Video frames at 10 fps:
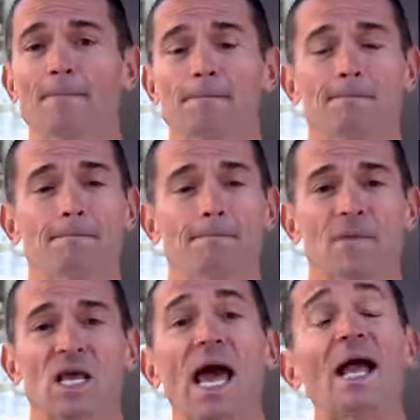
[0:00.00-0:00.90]

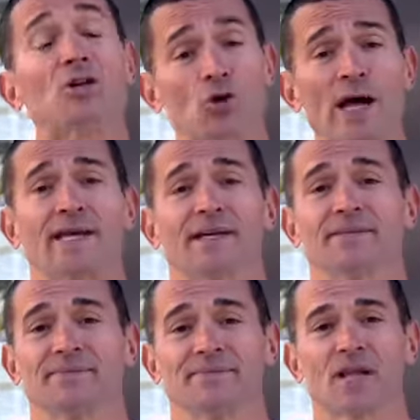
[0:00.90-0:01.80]
and KRANKing,
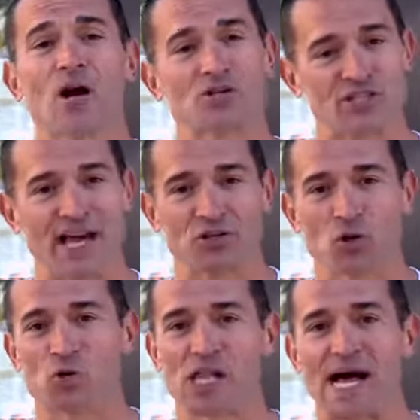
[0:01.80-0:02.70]
our
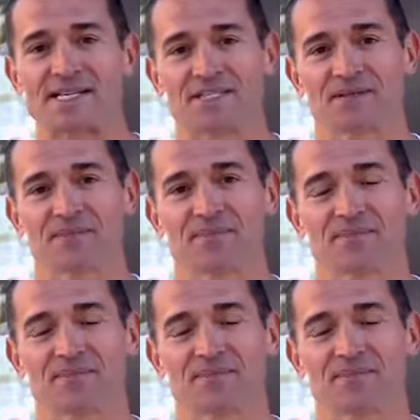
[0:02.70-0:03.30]
standalone class.